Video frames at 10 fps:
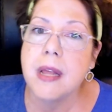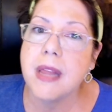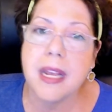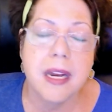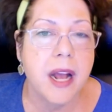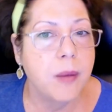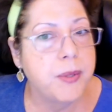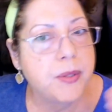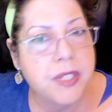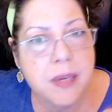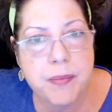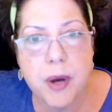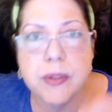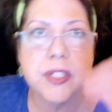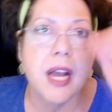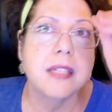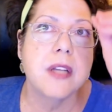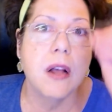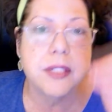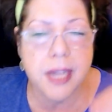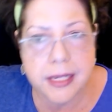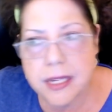they can help you see both sides, all sides,